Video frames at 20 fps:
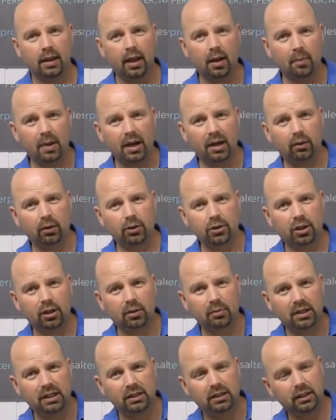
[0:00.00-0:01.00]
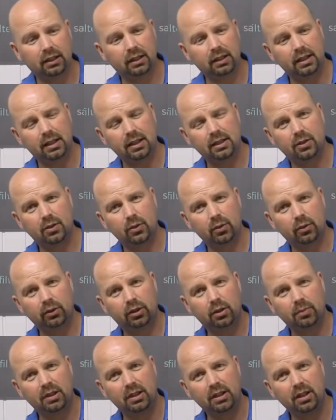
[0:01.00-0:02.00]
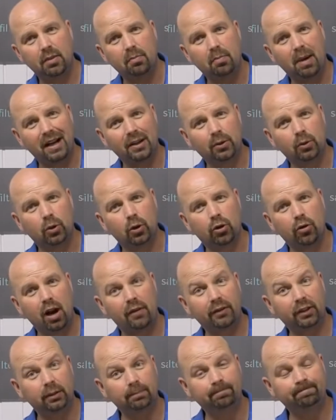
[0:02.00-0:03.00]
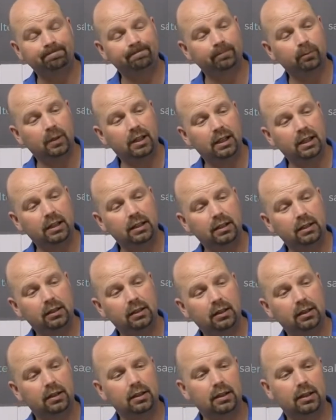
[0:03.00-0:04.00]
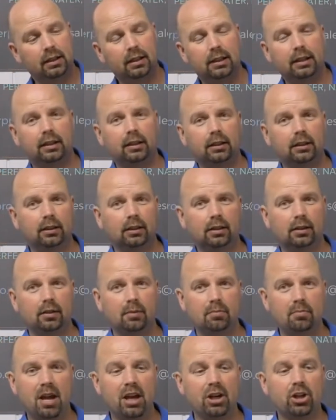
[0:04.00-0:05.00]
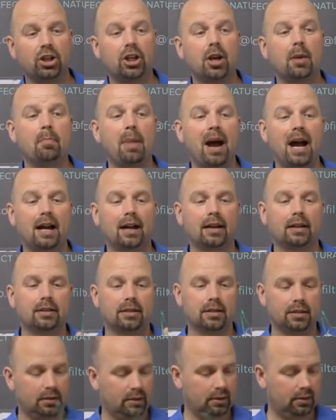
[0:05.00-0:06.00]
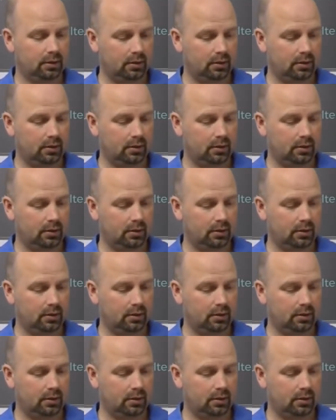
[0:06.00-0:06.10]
And that biological media is going to be biogravel in little mesh bags.